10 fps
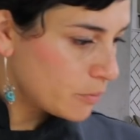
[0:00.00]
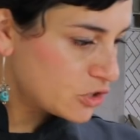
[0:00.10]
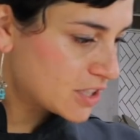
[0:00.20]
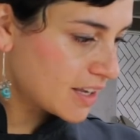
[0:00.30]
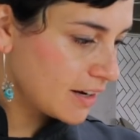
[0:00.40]
then we're
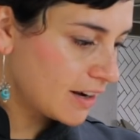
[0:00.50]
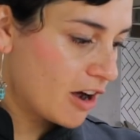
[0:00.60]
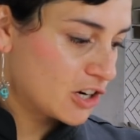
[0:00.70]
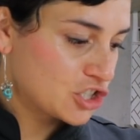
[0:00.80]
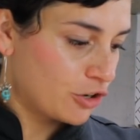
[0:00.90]
just going to
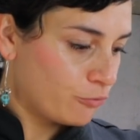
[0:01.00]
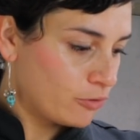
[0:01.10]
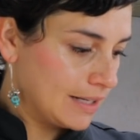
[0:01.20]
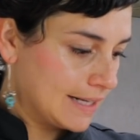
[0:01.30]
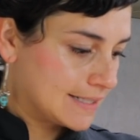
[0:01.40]
garnish it
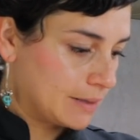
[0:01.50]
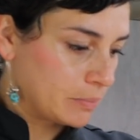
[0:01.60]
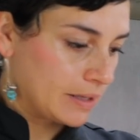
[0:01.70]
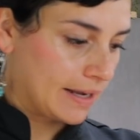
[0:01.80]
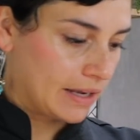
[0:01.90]
really
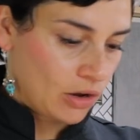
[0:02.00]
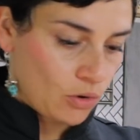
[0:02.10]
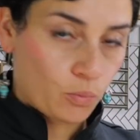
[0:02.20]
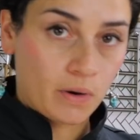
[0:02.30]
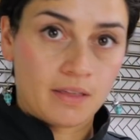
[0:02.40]
simply
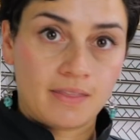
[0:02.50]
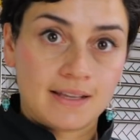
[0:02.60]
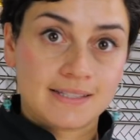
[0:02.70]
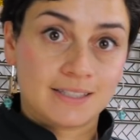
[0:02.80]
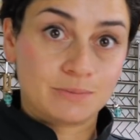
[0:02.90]
with
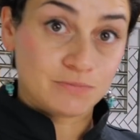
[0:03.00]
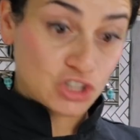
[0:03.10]
some